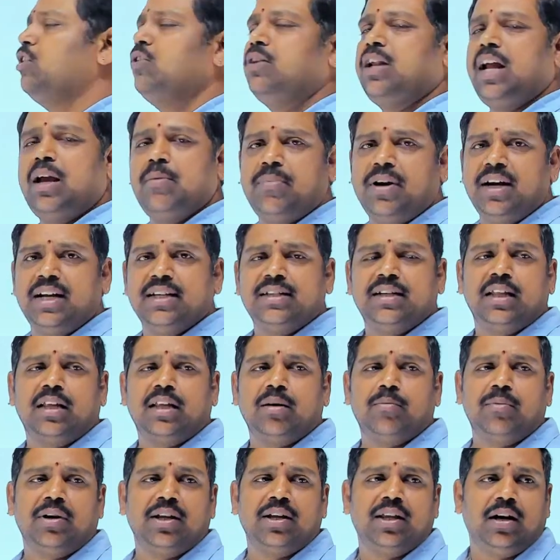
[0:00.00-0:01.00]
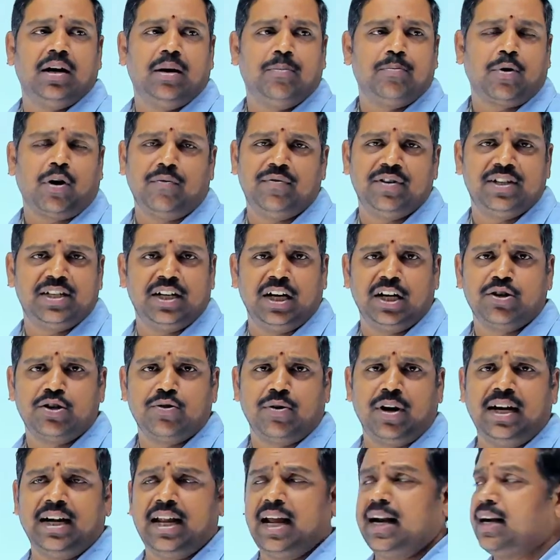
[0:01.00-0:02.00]
time period is nothing but the profits ratio,
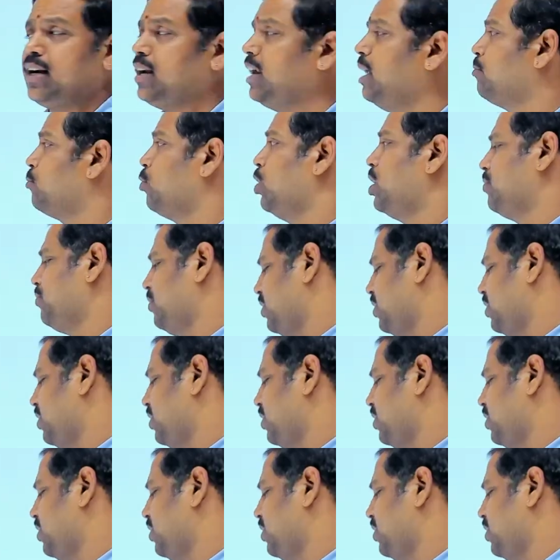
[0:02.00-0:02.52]
right? Directly I'm going for